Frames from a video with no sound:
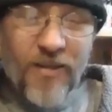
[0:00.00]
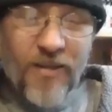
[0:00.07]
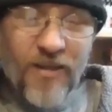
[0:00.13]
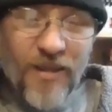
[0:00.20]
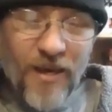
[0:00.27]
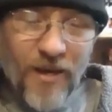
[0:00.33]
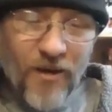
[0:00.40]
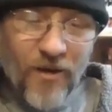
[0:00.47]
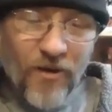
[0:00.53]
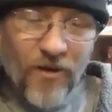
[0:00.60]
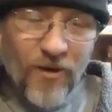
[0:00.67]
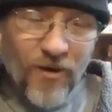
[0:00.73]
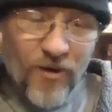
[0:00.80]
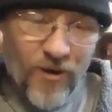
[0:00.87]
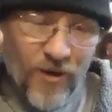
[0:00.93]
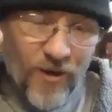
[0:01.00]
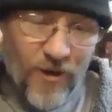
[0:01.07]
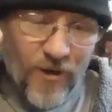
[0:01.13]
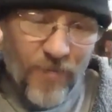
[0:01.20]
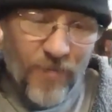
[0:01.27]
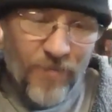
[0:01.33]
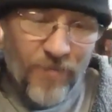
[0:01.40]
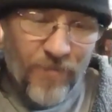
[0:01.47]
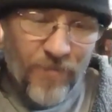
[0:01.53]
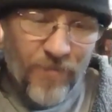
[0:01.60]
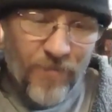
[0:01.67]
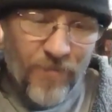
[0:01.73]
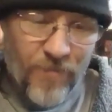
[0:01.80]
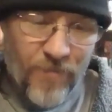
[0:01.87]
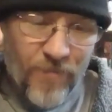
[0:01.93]
that are
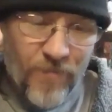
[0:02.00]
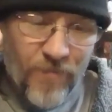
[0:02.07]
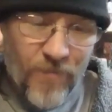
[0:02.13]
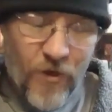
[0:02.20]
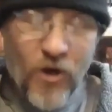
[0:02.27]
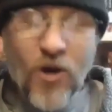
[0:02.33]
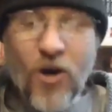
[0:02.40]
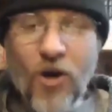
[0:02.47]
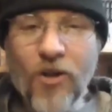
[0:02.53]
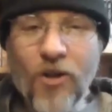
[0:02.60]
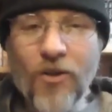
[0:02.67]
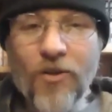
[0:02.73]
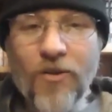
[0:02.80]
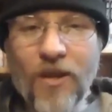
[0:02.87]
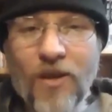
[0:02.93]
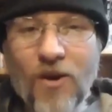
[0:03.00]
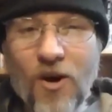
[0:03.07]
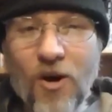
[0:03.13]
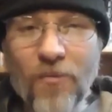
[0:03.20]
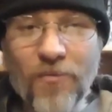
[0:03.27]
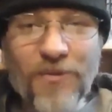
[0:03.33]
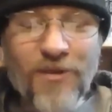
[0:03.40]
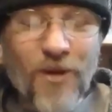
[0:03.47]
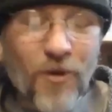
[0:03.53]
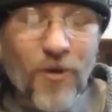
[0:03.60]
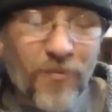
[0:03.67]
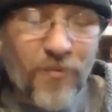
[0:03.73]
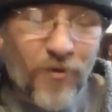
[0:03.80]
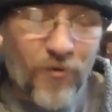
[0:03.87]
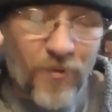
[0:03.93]
they call them
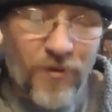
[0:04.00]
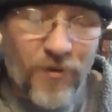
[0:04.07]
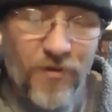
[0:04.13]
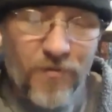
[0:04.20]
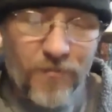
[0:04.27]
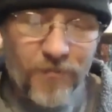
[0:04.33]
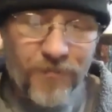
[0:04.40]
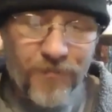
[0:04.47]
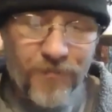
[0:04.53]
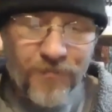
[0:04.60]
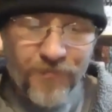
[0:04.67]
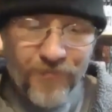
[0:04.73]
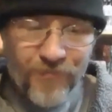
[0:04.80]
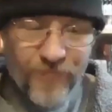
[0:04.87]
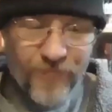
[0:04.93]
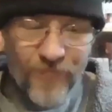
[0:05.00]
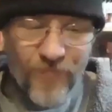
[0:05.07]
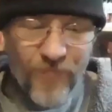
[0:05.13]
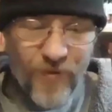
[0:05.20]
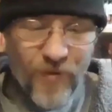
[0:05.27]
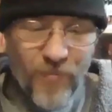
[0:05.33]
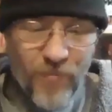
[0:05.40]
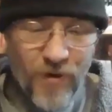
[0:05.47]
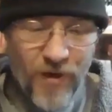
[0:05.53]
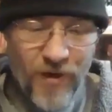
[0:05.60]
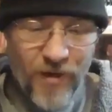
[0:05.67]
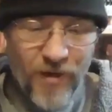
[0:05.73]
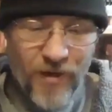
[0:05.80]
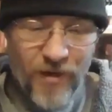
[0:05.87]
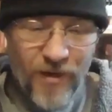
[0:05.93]
subhumans.
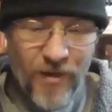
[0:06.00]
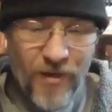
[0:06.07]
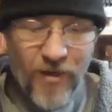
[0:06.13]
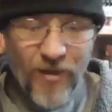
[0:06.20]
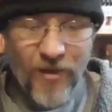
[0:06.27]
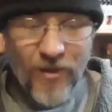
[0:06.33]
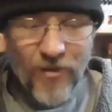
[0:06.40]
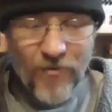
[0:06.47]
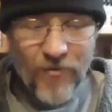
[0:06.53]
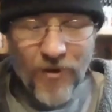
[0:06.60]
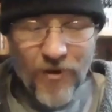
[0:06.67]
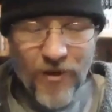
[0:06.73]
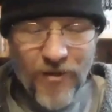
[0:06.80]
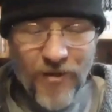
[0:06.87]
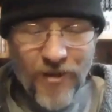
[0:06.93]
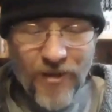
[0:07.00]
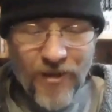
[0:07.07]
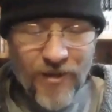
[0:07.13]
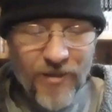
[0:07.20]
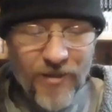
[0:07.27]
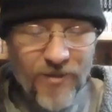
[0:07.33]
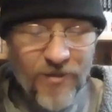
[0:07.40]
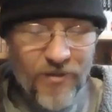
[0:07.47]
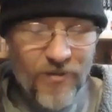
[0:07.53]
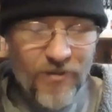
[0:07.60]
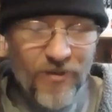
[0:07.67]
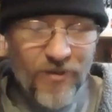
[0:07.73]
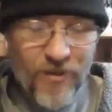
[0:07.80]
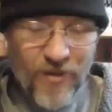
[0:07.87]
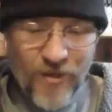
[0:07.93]
But the funny thing is
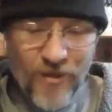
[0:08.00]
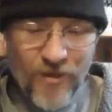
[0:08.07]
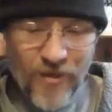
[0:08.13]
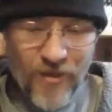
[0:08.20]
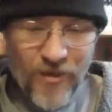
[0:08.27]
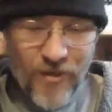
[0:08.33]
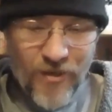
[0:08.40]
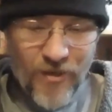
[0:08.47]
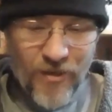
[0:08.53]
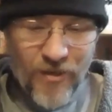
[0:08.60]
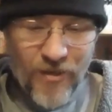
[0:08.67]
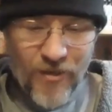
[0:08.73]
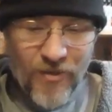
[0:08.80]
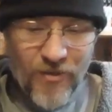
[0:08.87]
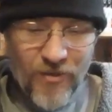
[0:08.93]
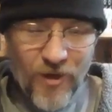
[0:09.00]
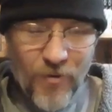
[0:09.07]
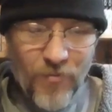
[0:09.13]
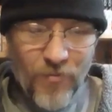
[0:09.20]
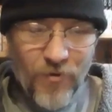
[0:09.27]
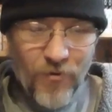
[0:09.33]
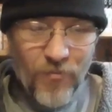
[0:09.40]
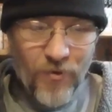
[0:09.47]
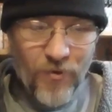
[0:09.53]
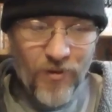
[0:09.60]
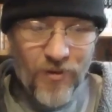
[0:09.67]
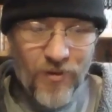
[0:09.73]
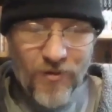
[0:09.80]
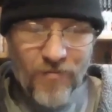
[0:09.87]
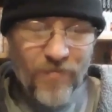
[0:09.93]
the subhumans